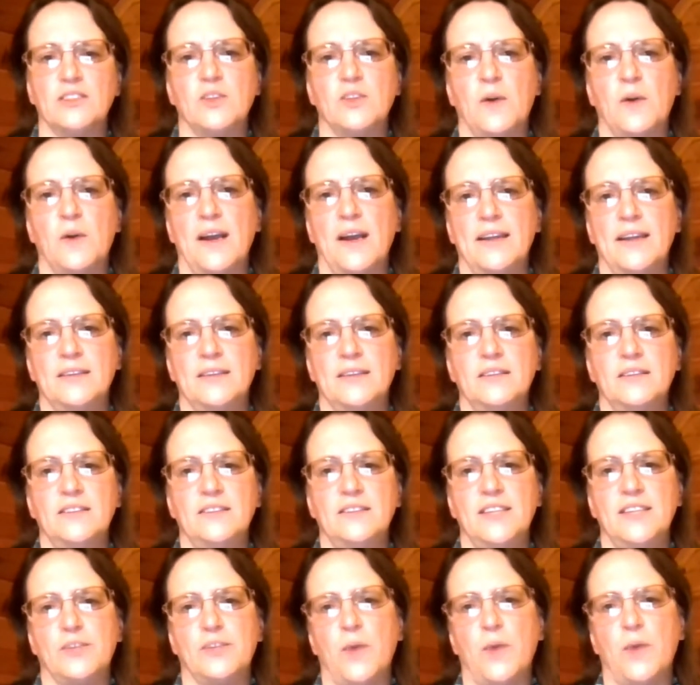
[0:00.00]
So I
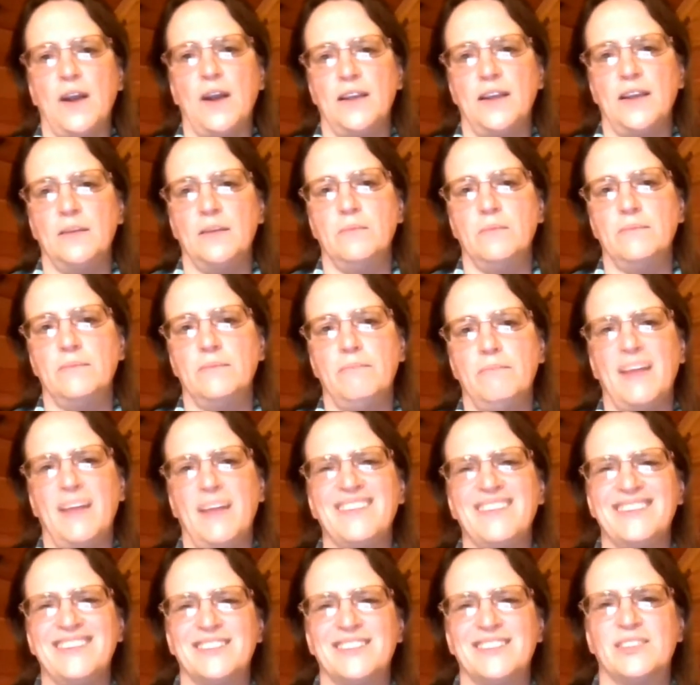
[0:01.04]
did a write-in
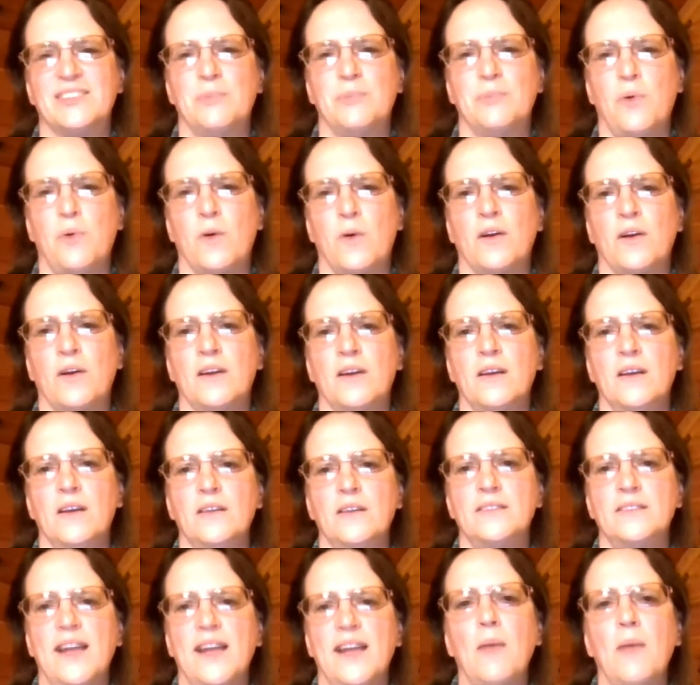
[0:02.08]
mainly to support
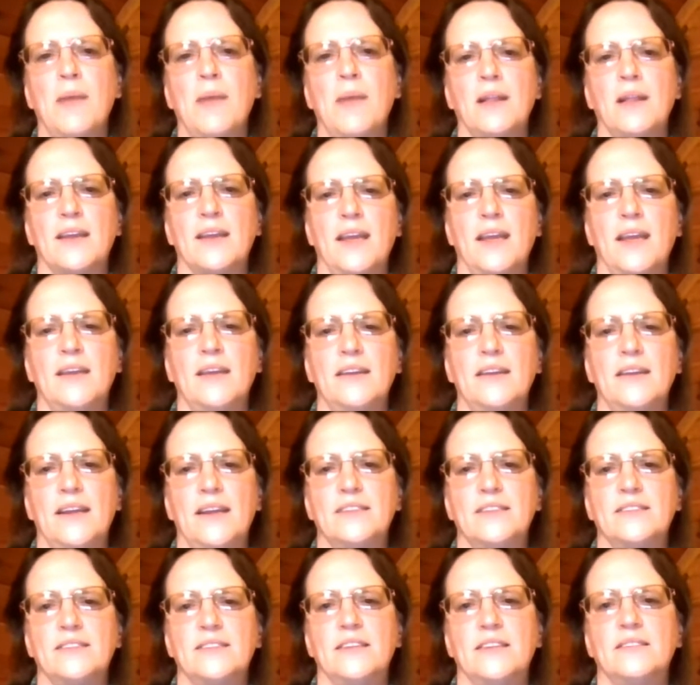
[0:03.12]
down ballot
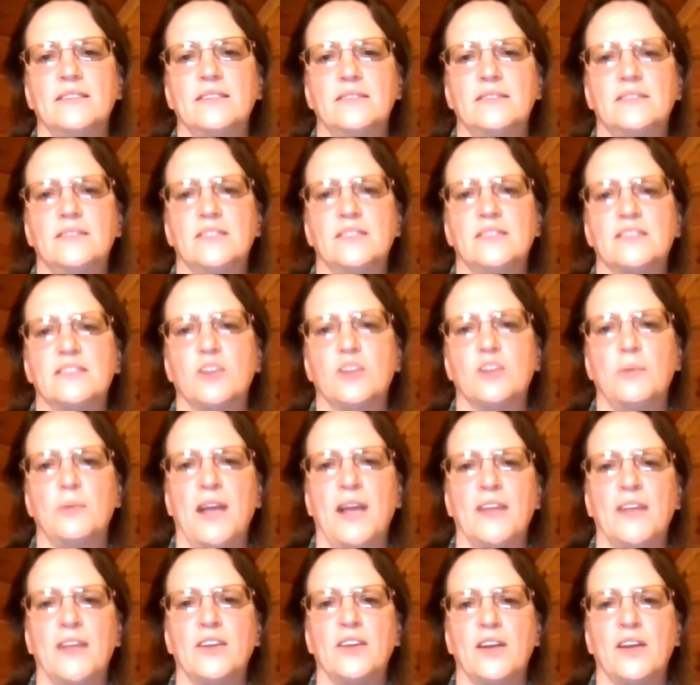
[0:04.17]
candidates and to still be
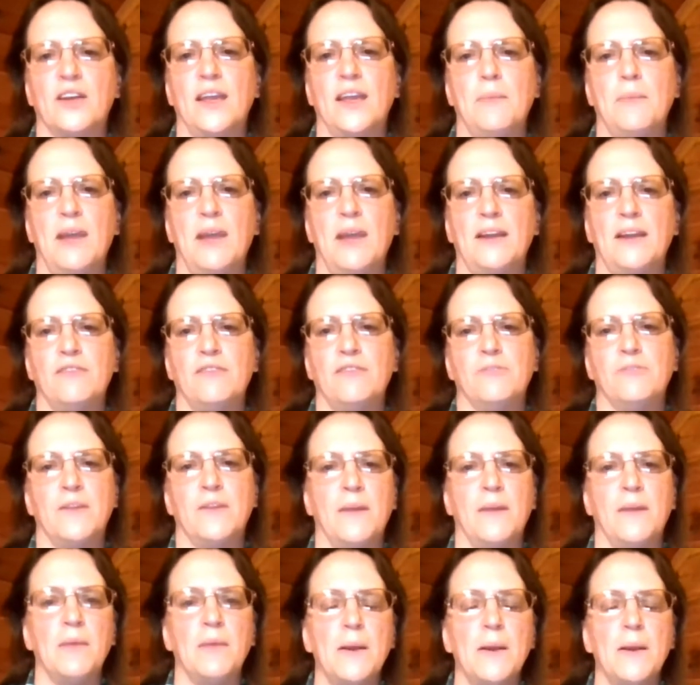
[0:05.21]
out there campaigning for
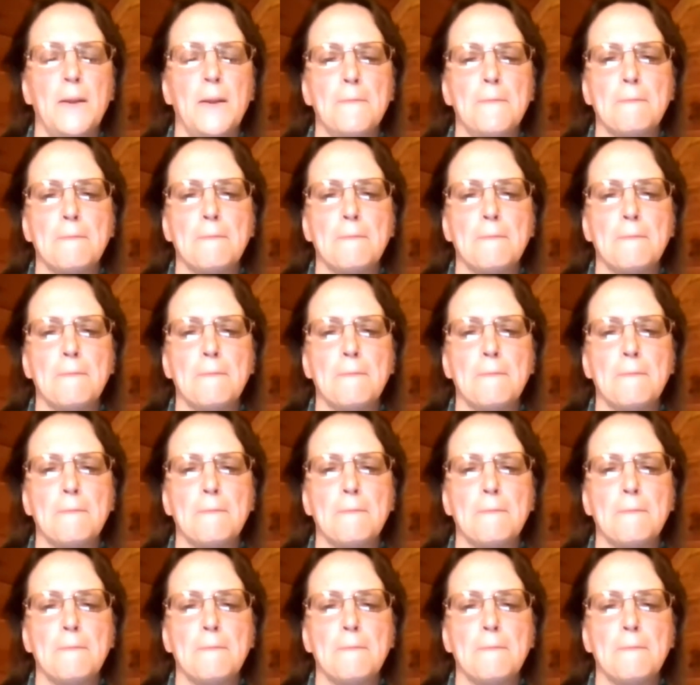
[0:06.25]
them.